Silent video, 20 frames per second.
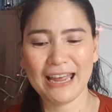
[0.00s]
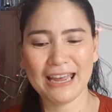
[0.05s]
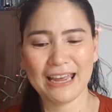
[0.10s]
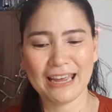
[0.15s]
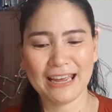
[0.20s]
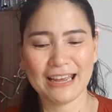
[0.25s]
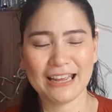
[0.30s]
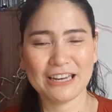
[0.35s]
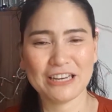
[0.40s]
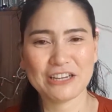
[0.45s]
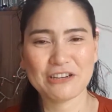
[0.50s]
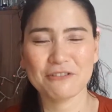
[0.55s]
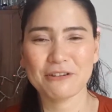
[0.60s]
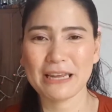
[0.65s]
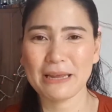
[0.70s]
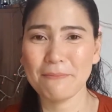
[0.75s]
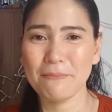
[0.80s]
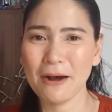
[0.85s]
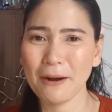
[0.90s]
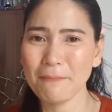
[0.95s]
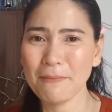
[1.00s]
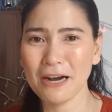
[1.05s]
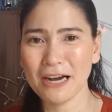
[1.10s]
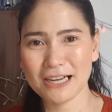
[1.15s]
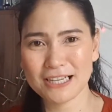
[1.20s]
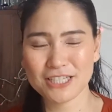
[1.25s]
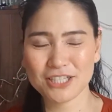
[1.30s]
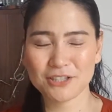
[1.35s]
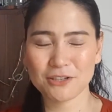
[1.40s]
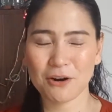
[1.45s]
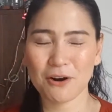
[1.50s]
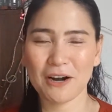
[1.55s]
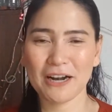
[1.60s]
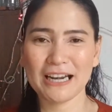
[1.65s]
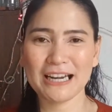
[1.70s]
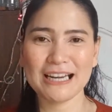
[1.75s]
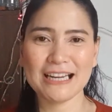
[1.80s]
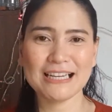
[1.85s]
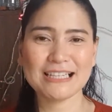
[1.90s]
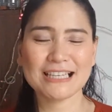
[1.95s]
And yung ibang mga
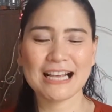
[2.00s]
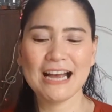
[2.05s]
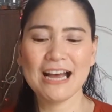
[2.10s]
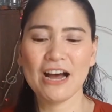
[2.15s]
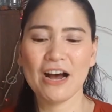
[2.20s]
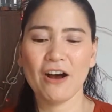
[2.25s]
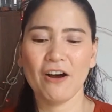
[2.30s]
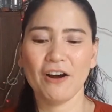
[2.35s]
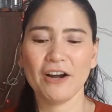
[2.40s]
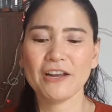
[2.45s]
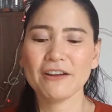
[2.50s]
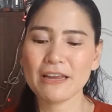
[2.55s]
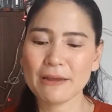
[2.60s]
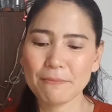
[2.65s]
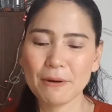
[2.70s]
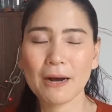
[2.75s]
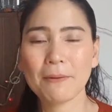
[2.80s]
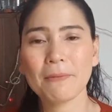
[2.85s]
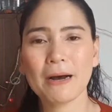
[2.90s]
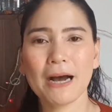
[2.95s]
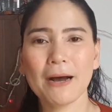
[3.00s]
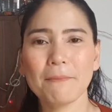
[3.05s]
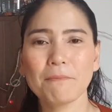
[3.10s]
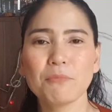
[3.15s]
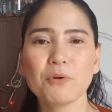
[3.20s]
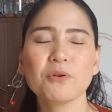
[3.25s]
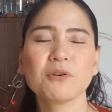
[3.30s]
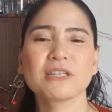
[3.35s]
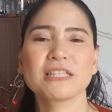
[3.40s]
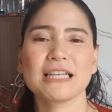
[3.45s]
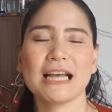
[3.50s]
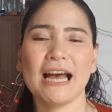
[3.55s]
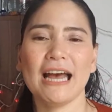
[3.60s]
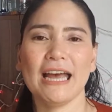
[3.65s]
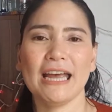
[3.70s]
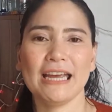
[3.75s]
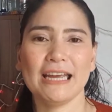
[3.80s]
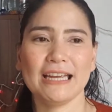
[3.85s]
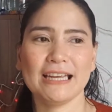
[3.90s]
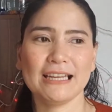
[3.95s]
stories or yung ibang mga books
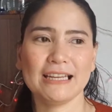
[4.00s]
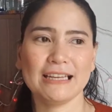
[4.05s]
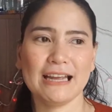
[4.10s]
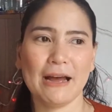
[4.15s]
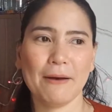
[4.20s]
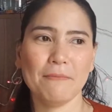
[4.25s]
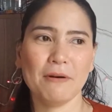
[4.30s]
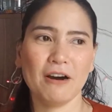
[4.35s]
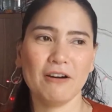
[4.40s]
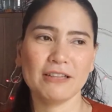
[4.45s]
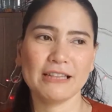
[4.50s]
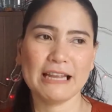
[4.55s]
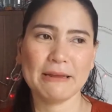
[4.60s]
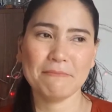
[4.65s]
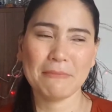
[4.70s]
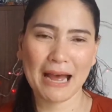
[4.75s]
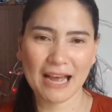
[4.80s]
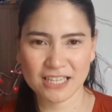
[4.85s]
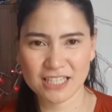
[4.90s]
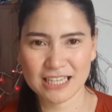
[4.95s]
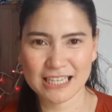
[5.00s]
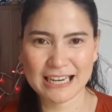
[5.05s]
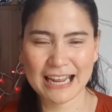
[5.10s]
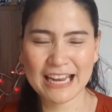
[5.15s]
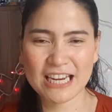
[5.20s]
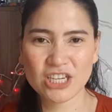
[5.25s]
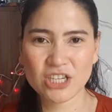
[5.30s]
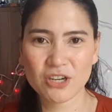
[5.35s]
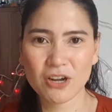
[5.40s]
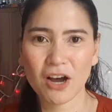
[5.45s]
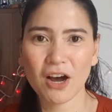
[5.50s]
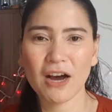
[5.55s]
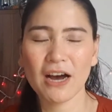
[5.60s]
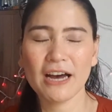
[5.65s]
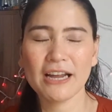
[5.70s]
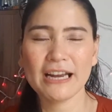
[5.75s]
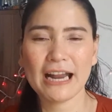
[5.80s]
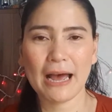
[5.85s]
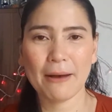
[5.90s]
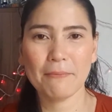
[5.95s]
ay about
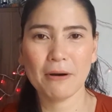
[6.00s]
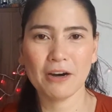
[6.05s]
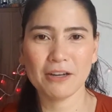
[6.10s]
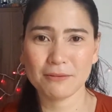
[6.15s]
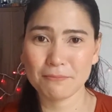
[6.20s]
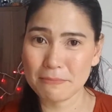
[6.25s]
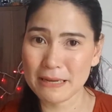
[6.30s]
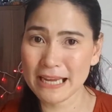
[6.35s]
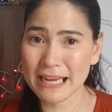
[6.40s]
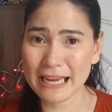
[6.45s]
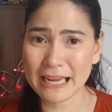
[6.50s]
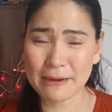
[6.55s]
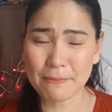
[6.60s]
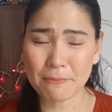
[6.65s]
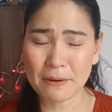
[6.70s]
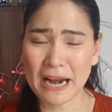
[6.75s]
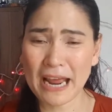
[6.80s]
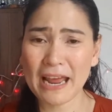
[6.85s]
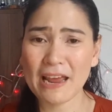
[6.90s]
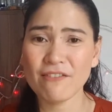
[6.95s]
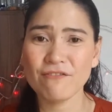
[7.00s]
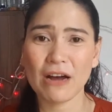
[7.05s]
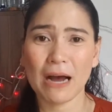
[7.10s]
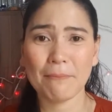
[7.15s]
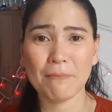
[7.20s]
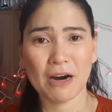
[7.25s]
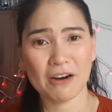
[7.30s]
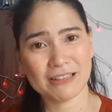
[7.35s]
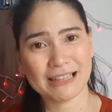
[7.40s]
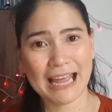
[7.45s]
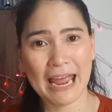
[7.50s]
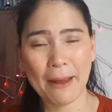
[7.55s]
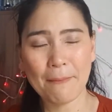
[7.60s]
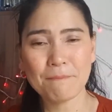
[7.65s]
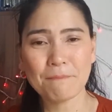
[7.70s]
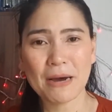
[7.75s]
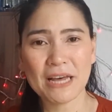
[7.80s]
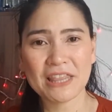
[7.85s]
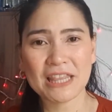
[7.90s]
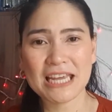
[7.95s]
imagination, about being brave, about
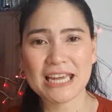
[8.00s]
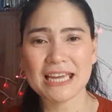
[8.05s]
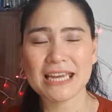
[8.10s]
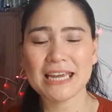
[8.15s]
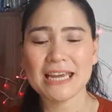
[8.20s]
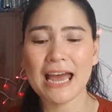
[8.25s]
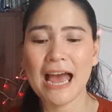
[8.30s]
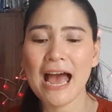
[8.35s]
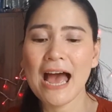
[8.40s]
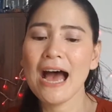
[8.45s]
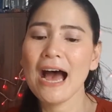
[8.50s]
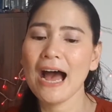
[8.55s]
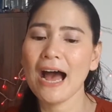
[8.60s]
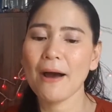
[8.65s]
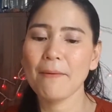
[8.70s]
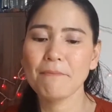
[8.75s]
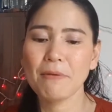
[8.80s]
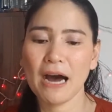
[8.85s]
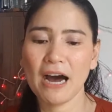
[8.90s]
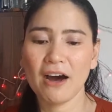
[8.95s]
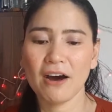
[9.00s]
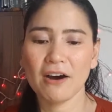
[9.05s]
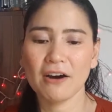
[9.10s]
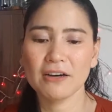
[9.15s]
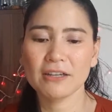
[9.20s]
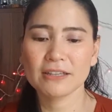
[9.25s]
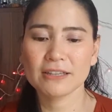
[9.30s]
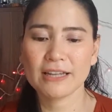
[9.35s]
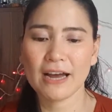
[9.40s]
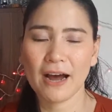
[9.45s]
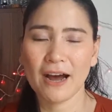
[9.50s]
empathy, about